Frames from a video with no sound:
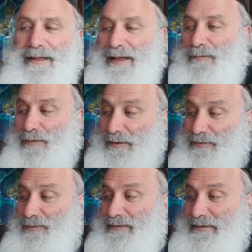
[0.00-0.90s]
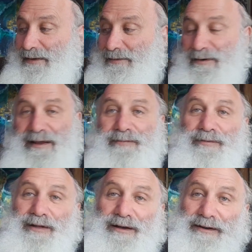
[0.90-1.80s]
And we're going to do it together, and
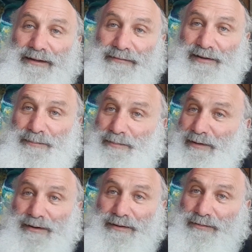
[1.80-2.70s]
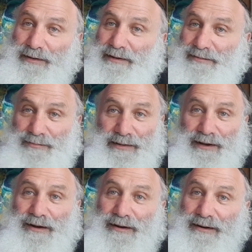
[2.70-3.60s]
we're not going to give up, and we're not going to quit because we
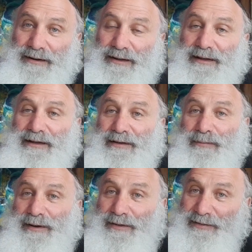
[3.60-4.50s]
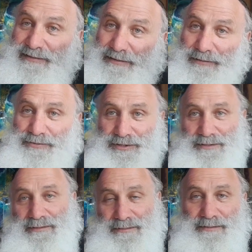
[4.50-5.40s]
are the
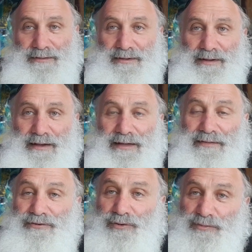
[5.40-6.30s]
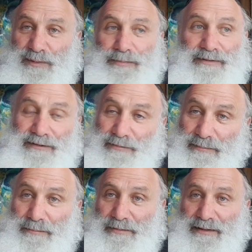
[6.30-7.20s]
solution. And the Jewish people need to
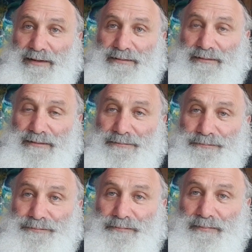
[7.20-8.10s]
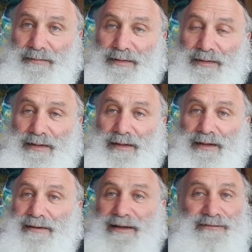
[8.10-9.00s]
remember that.
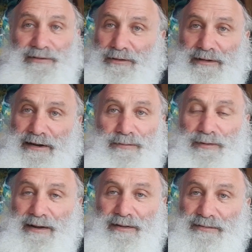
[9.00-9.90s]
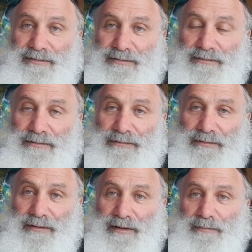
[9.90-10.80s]
Not to look anywhere else
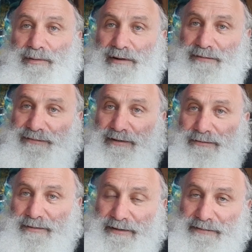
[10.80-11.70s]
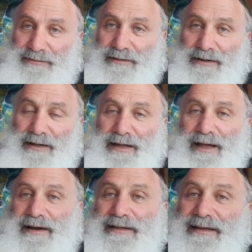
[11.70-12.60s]
but our Father in heaven,
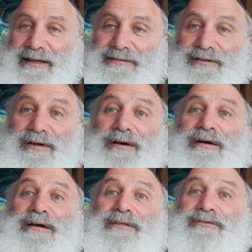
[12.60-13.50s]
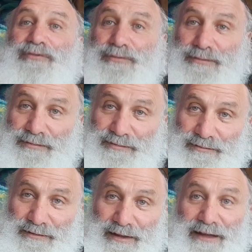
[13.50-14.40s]
and he has all the tools
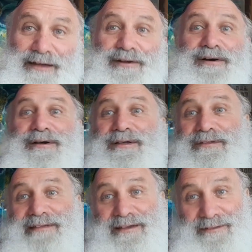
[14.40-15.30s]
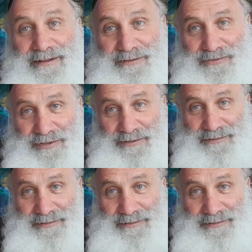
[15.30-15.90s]
and all the technology